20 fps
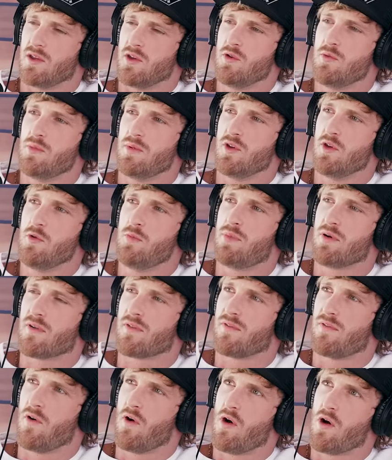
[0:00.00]
You you
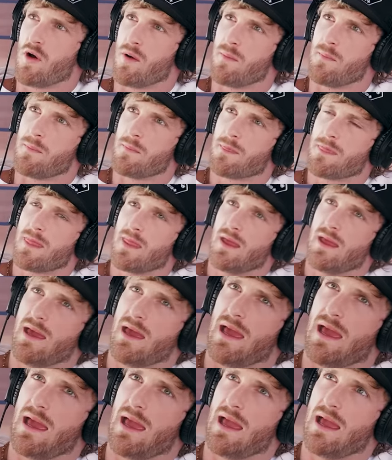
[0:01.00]
perform,
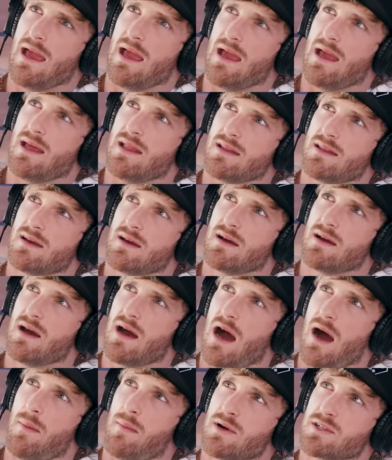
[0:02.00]
and
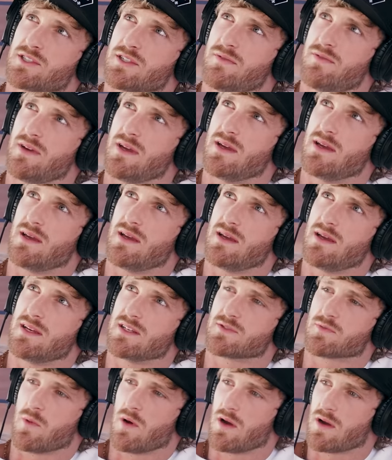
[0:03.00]
how much of it
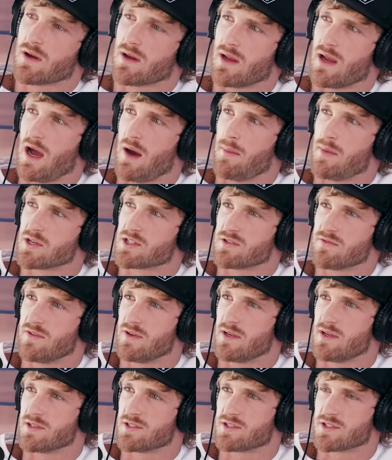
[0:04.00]
is work, and how much of
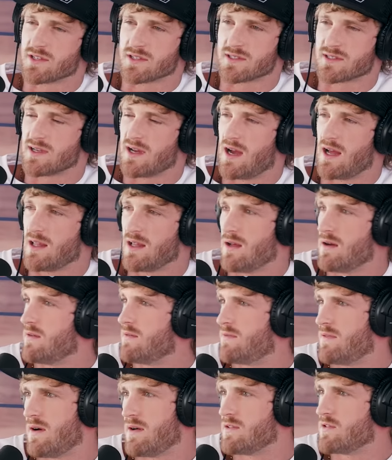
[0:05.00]
it is just I
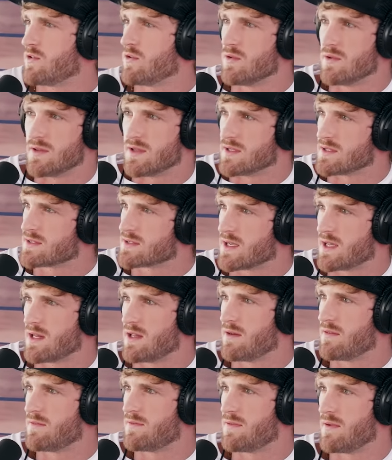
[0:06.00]
love doing this. I
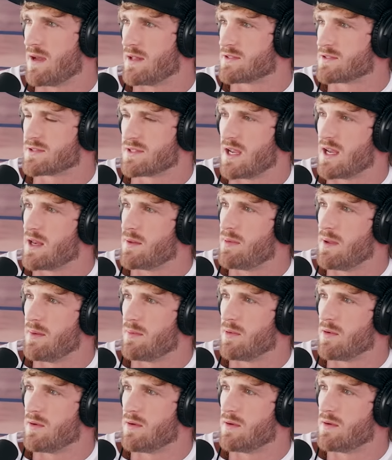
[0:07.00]
love entertaining
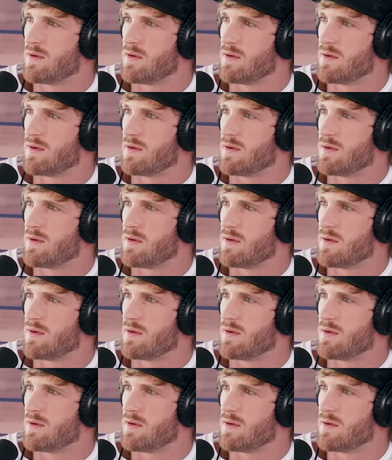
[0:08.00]
people. That